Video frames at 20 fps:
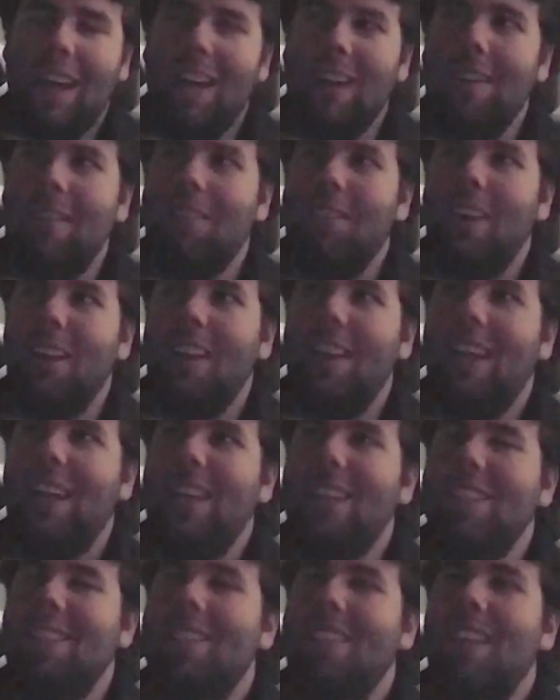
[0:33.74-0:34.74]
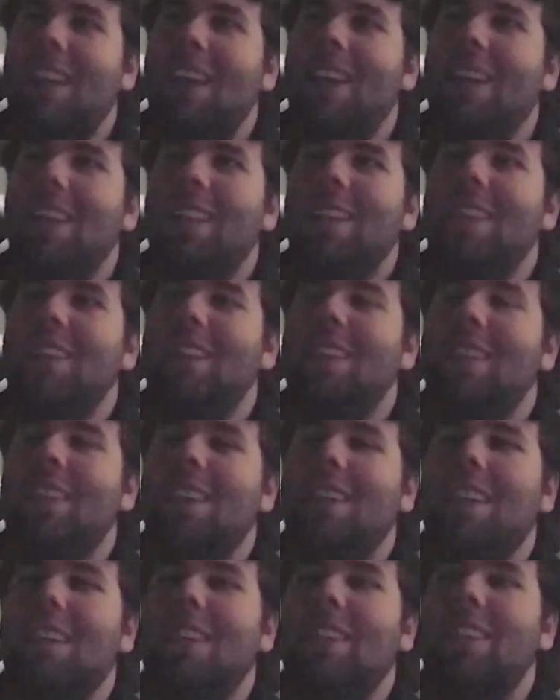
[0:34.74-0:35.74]
didn't realize that
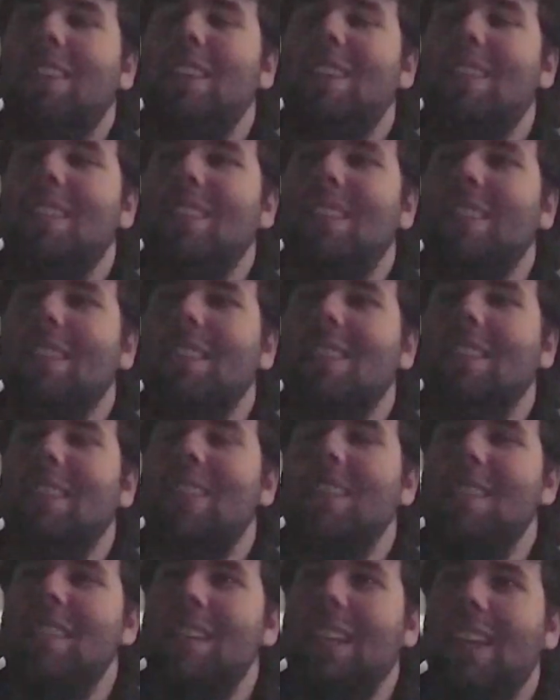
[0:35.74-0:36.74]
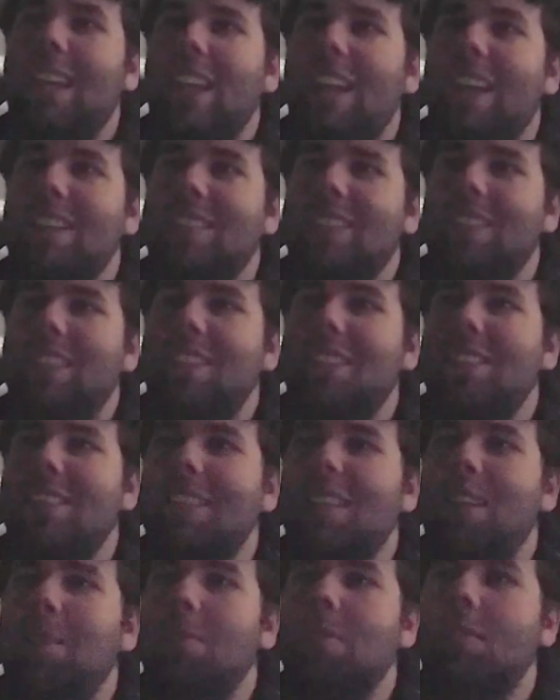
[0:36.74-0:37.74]
the the the ticket actually
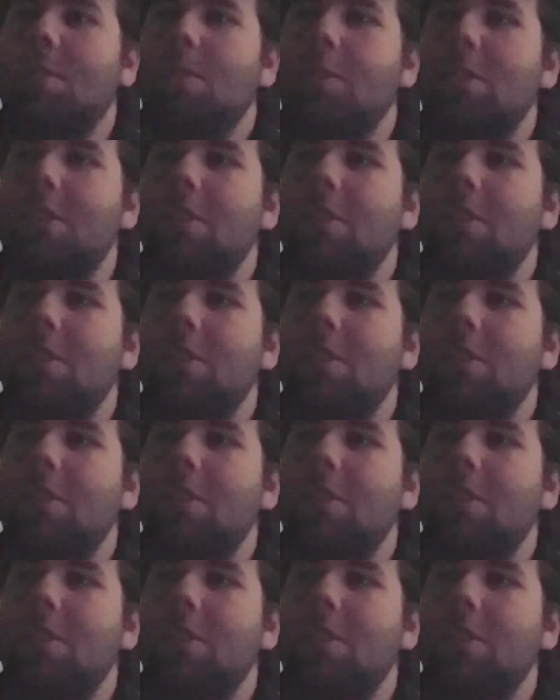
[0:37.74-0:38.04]
said it was for